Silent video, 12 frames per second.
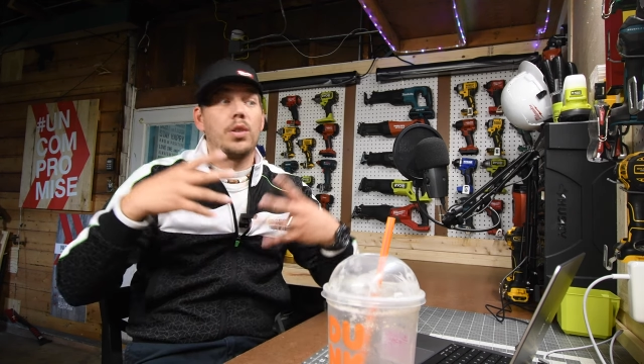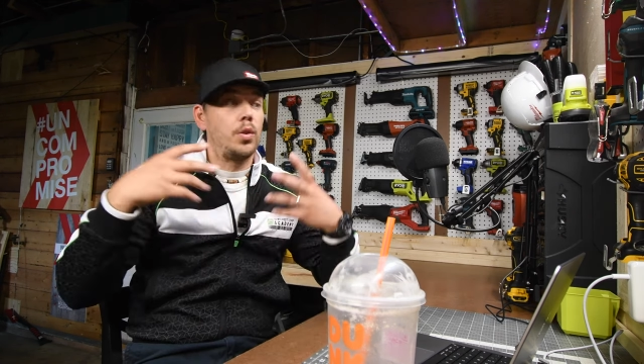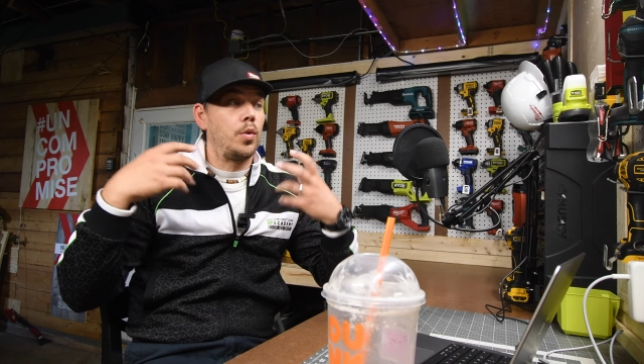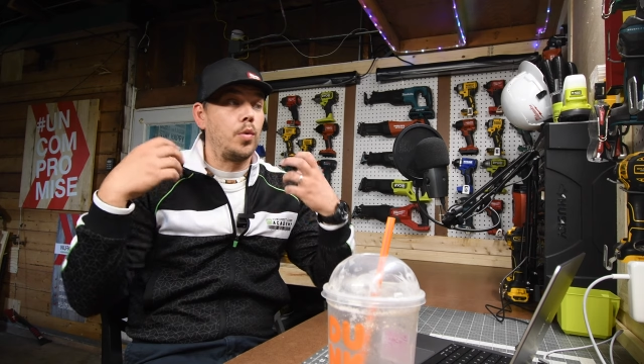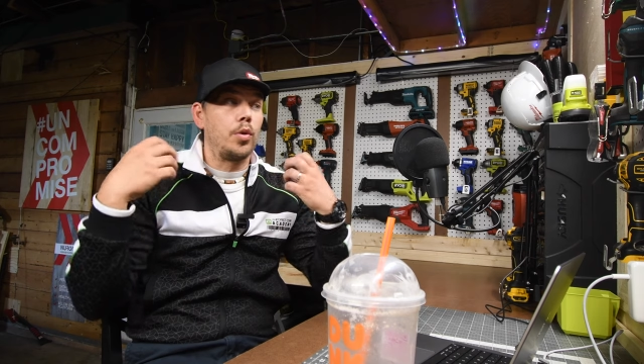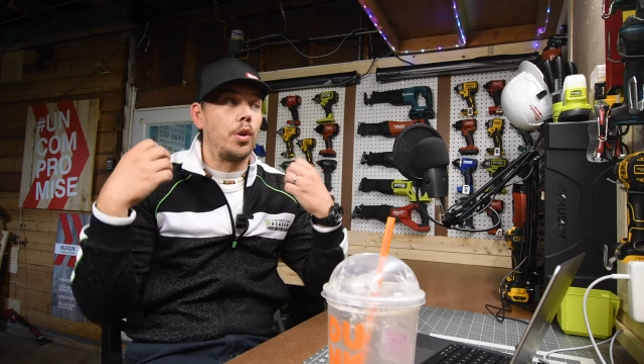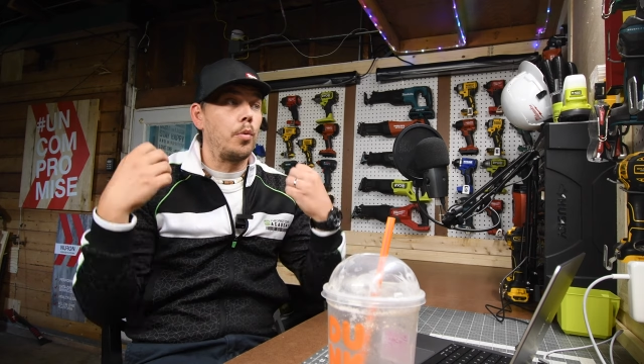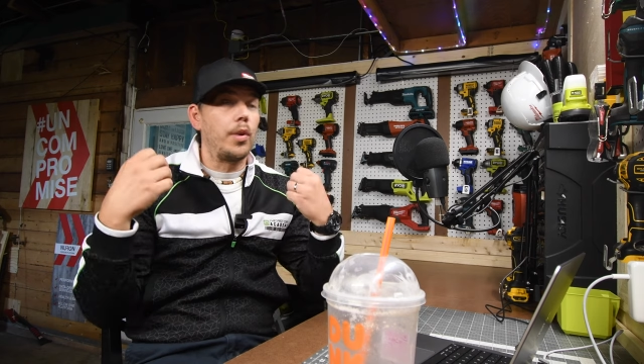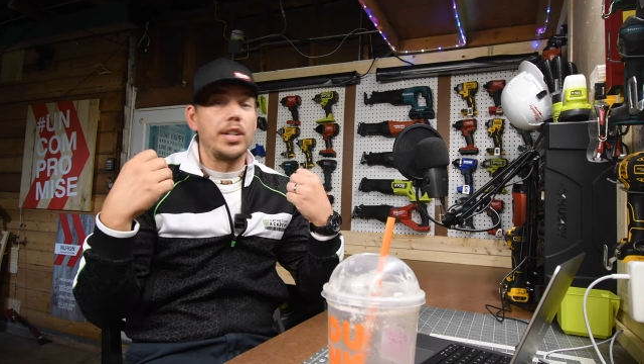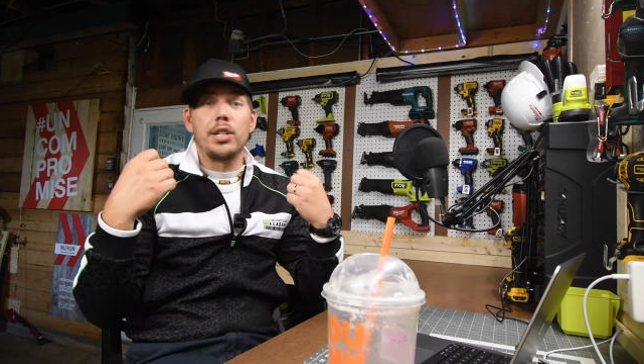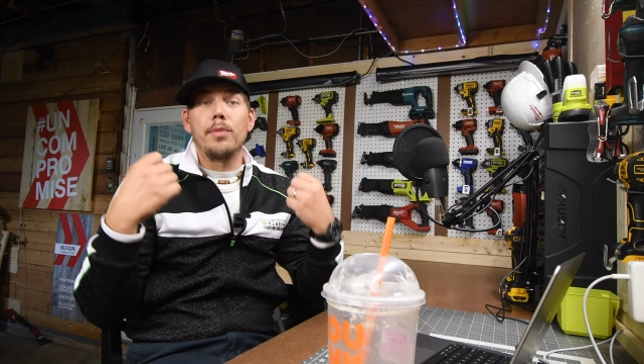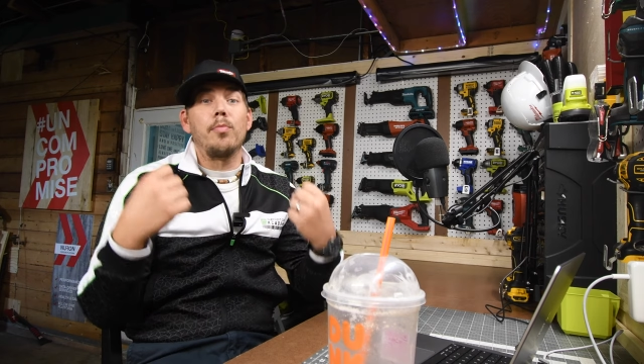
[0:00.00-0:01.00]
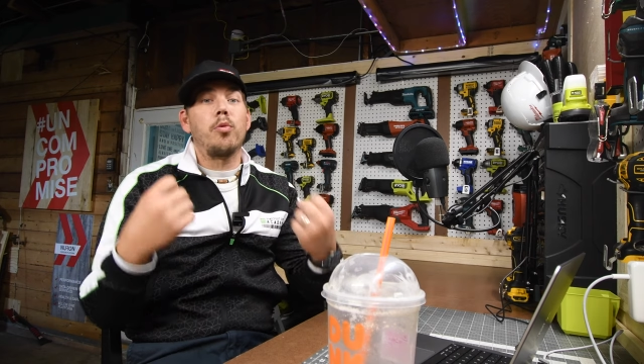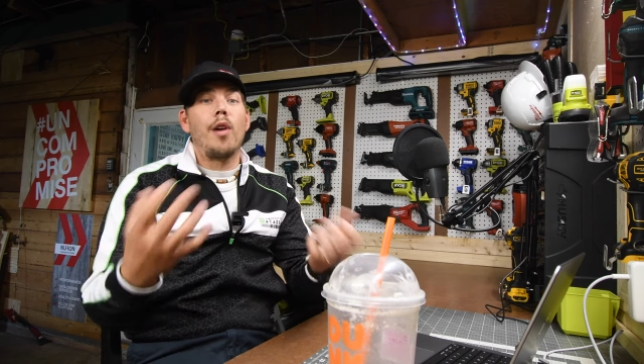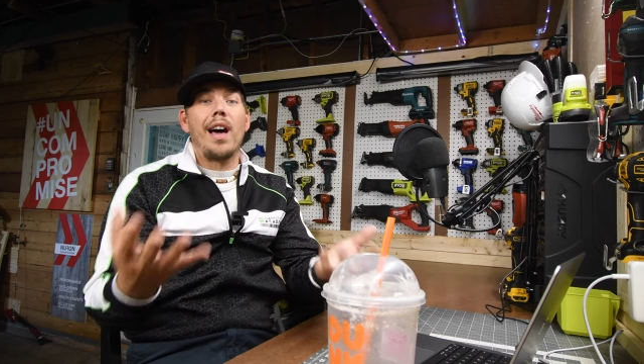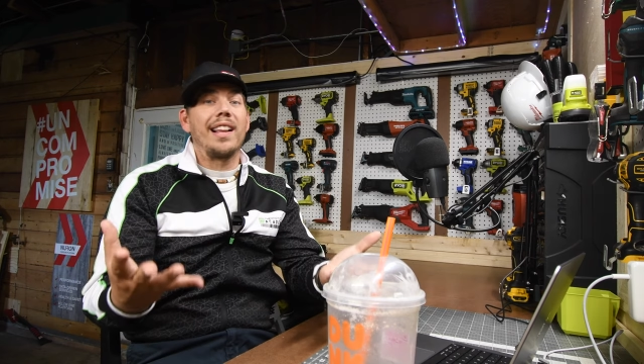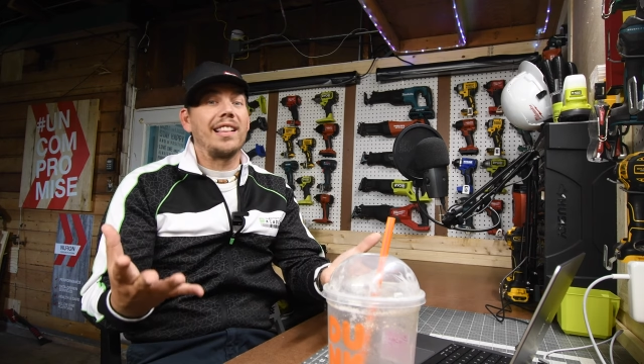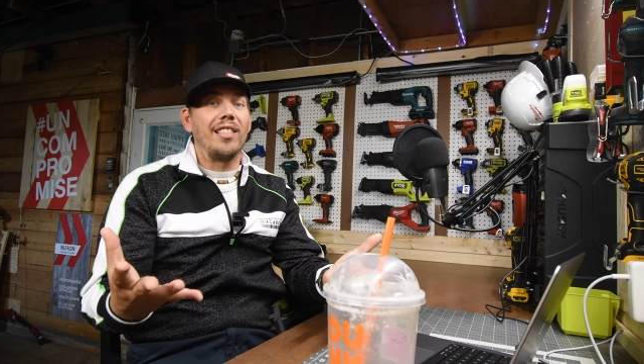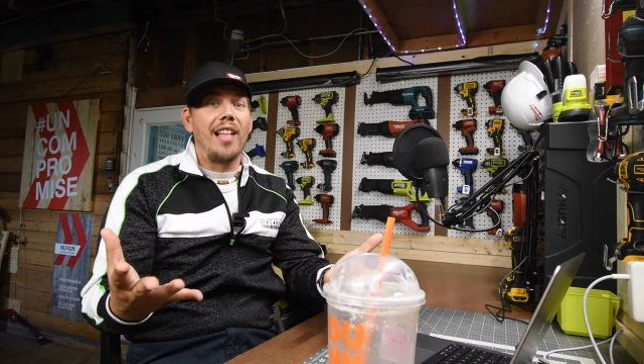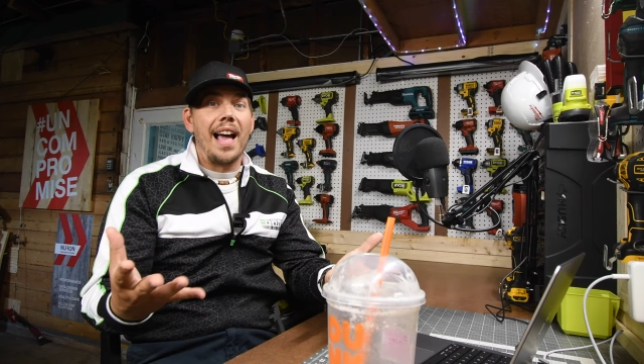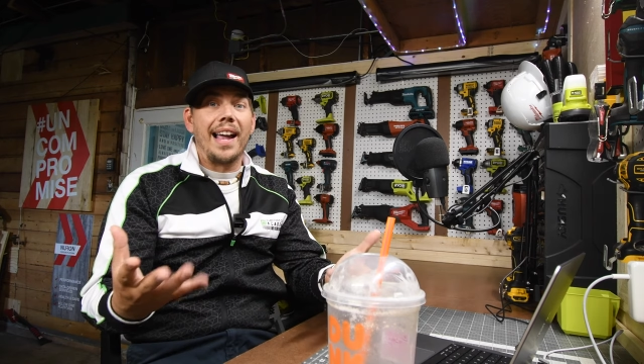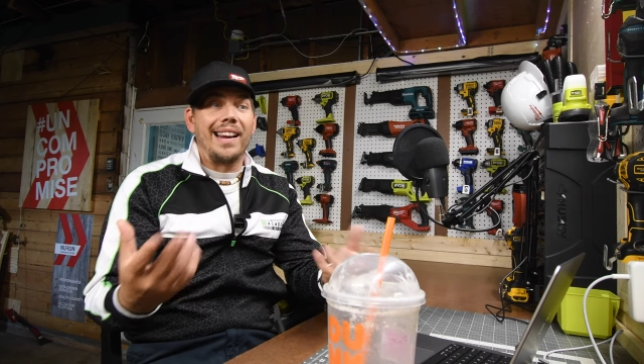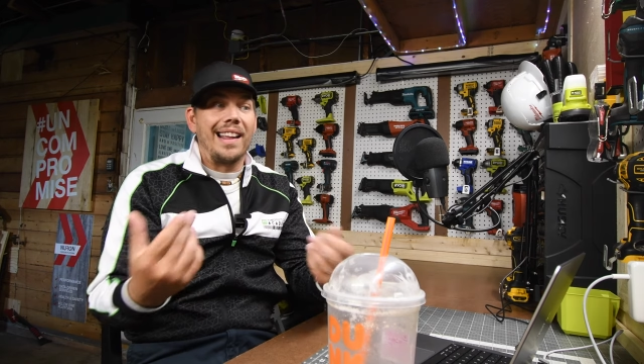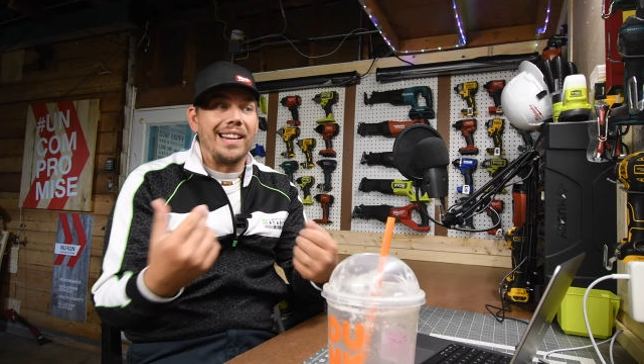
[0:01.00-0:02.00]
to the Ridgid product line